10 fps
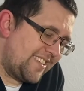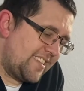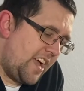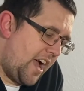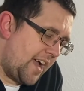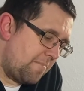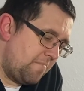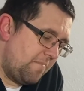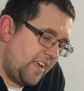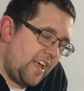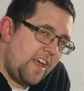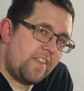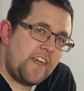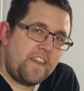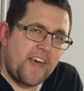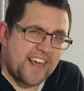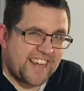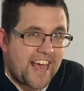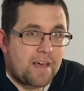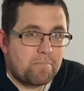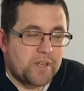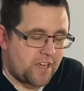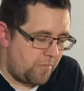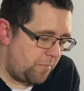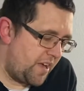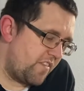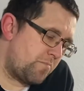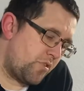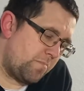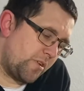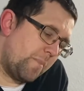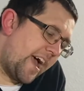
time, then that can become a bit of a problem,